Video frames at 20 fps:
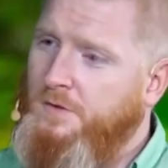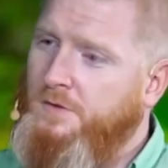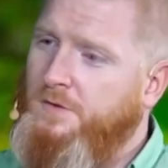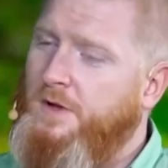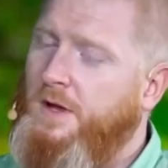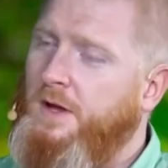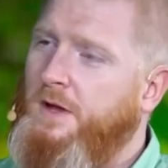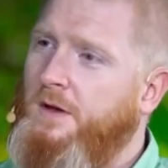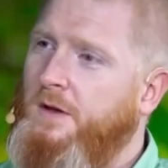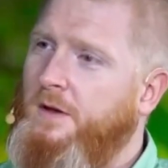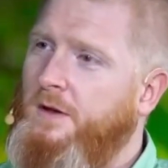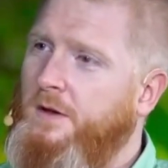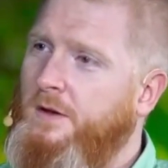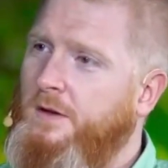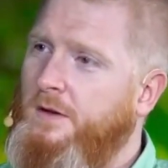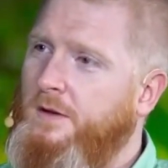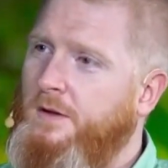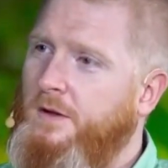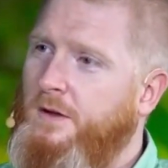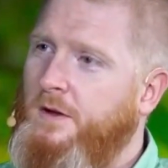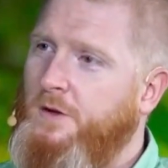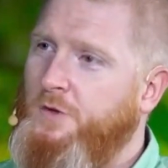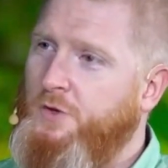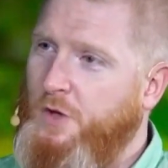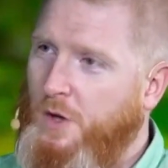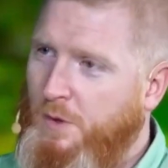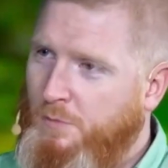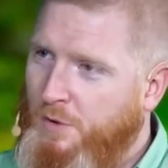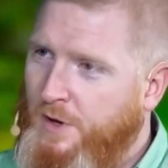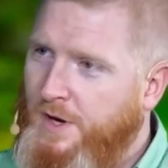just take a, a
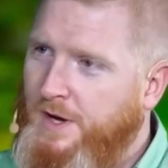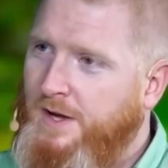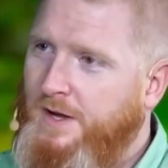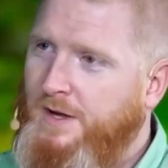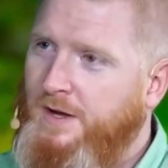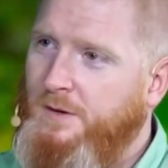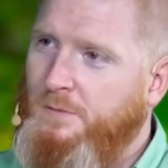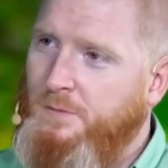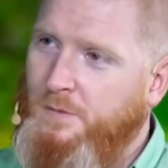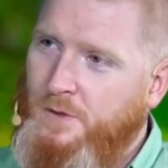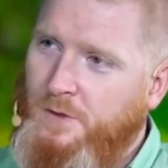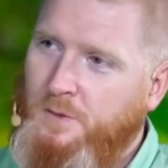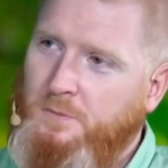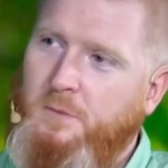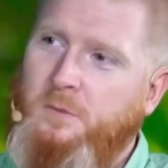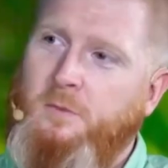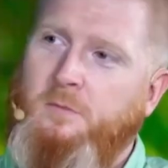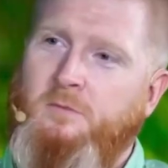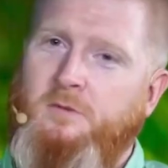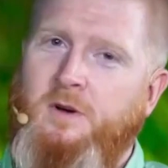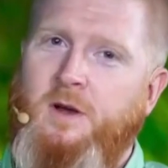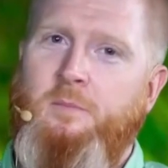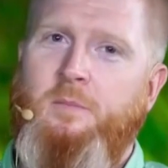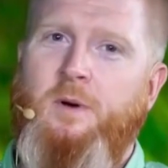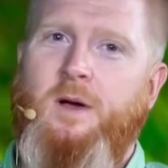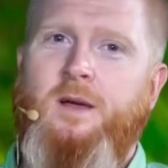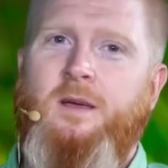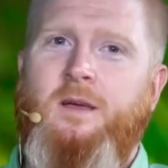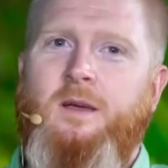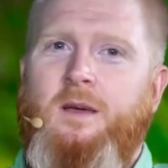short break sure. and we'll come right
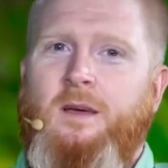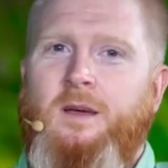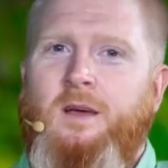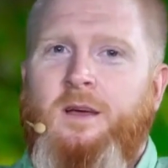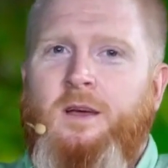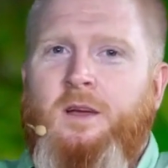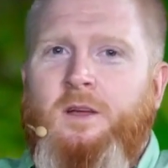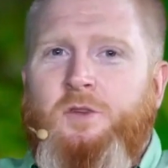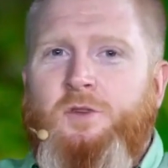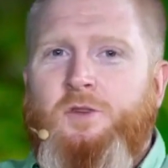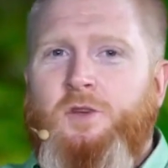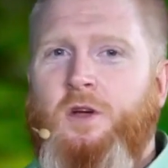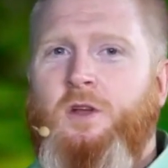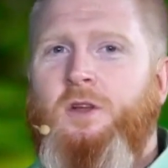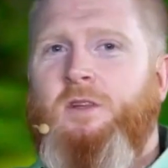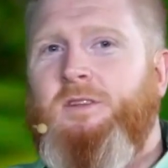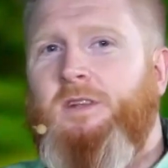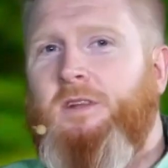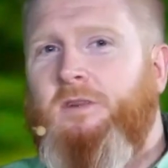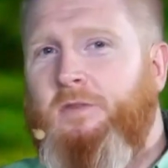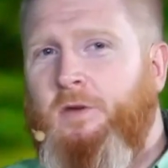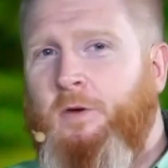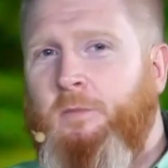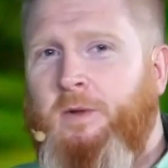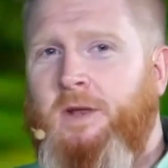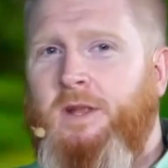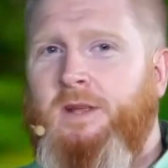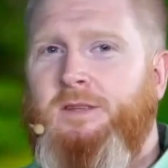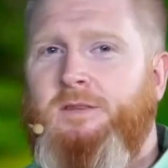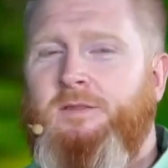back. Join us in a few
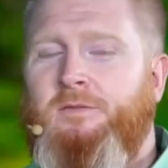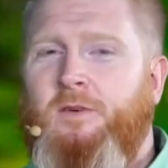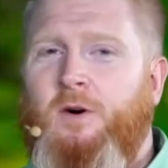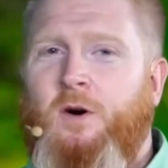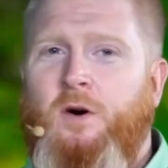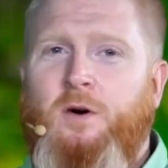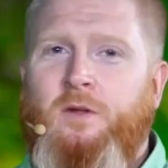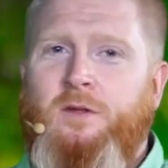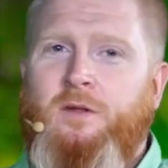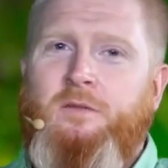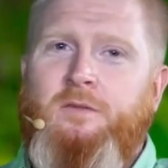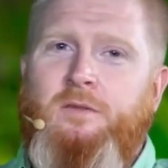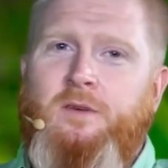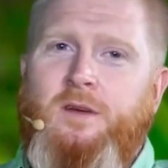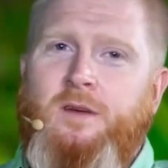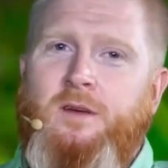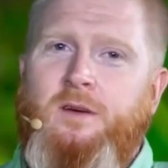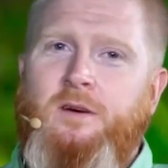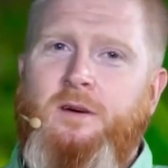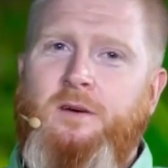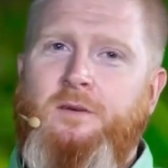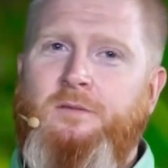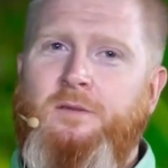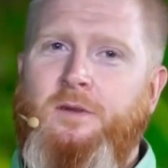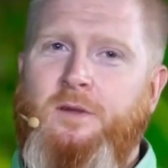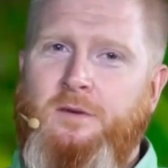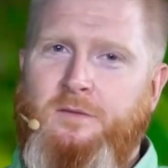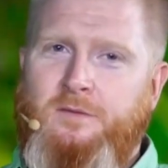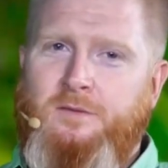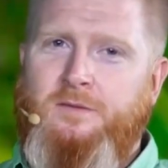minutes for the fiqh of
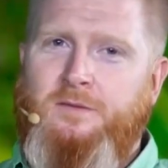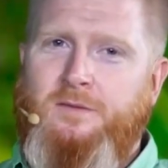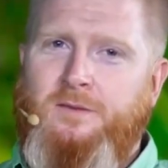love.